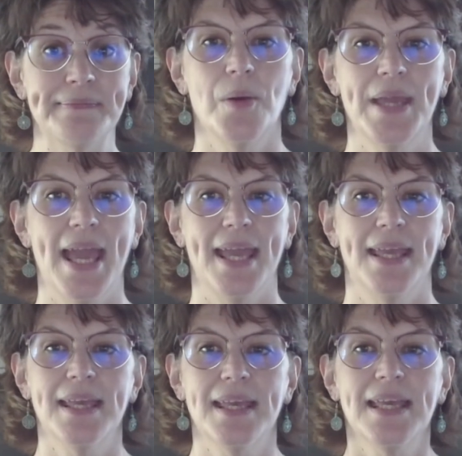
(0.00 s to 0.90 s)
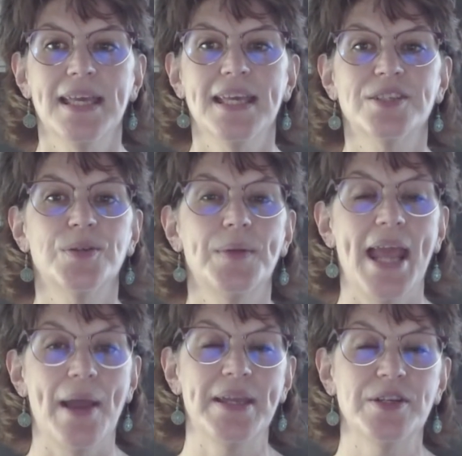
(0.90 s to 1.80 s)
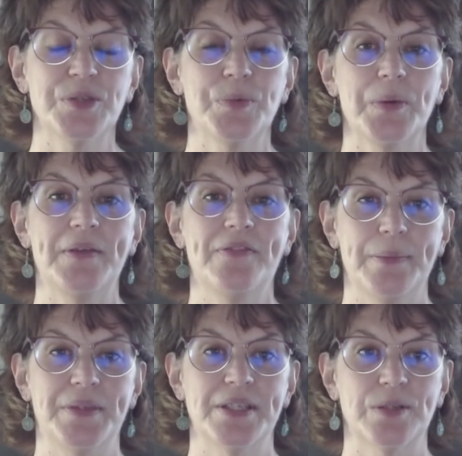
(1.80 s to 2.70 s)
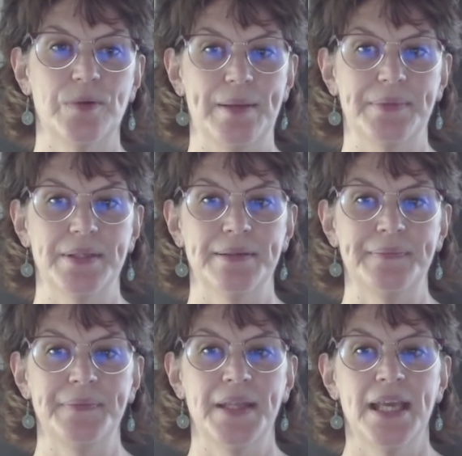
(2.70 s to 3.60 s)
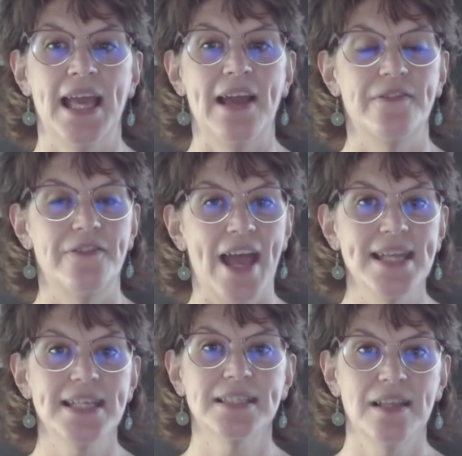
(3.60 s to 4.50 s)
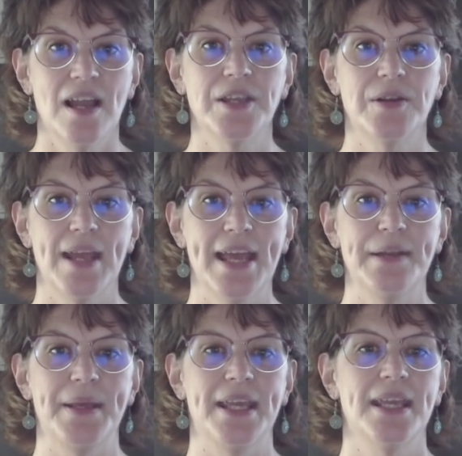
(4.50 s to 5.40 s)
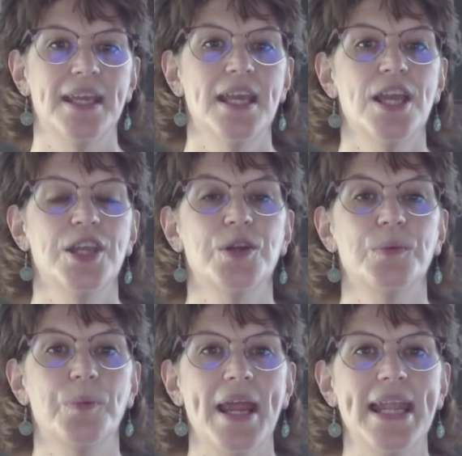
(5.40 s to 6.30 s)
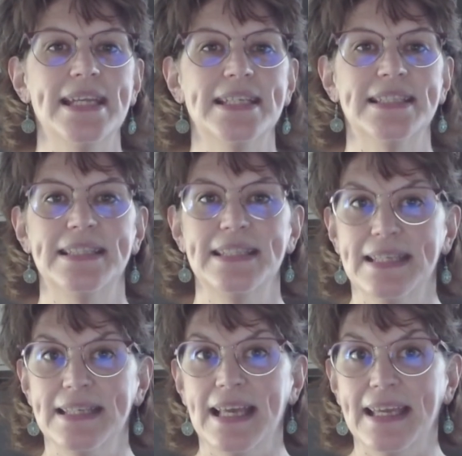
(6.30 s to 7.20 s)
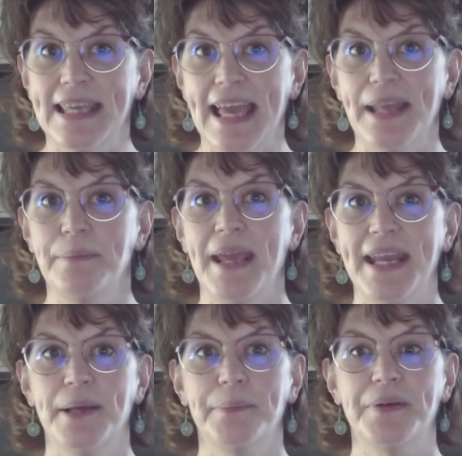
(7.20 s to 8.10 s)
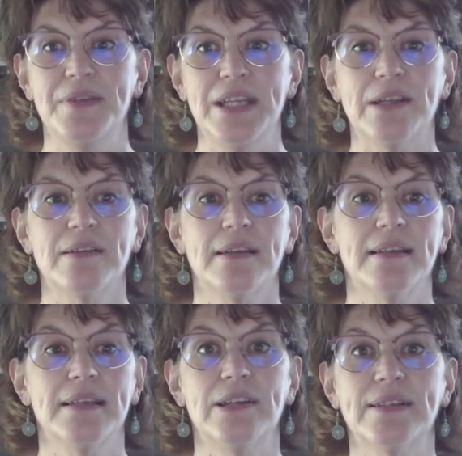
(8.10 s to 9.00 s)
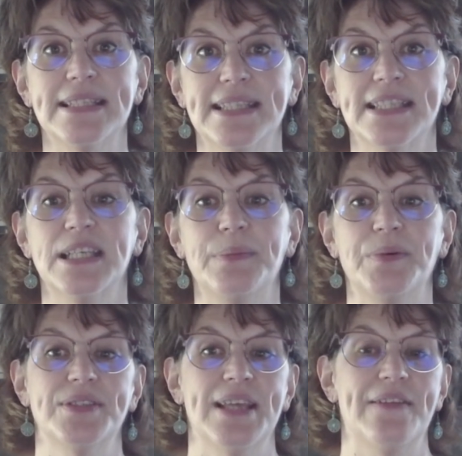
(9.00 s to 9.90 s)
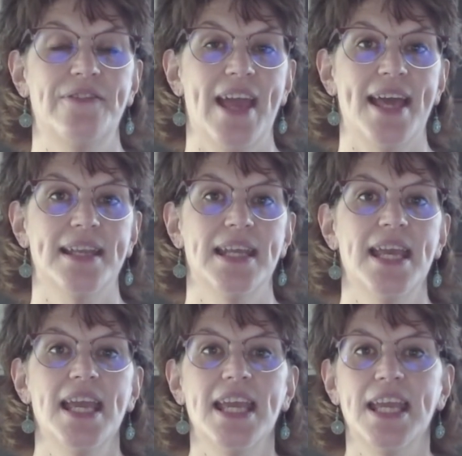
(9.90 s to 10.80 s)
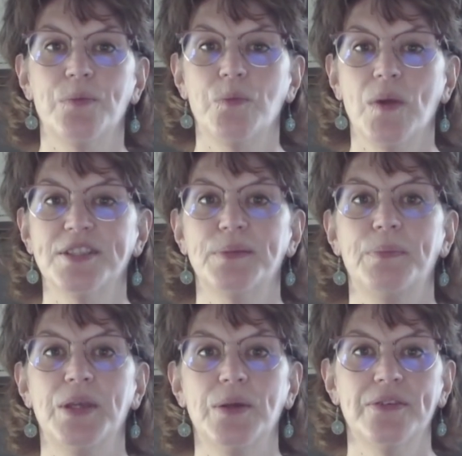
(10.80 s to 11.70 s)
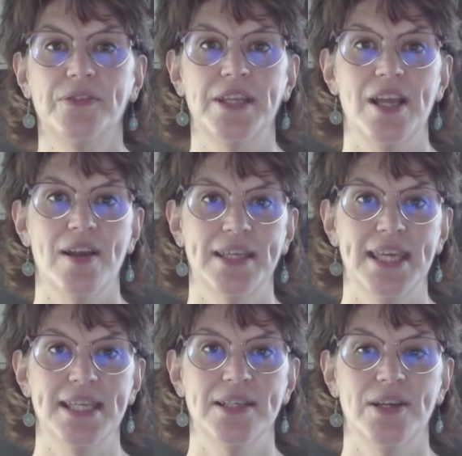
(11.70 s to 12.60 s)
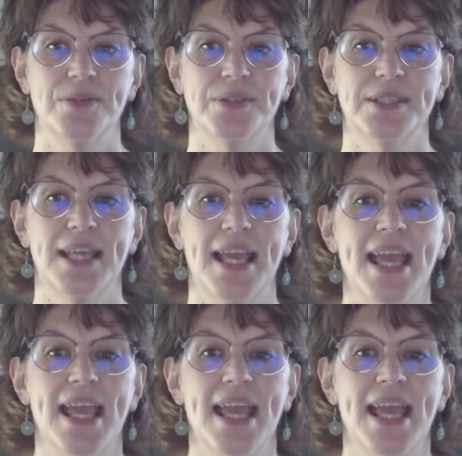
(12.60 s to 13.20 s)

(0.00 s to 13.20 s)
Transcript: Okay, so now here's where we flip the script. Fat is not your enemy. Your brain is, again, made up of near, nearly 60% fat. It runs beautifully on ketones.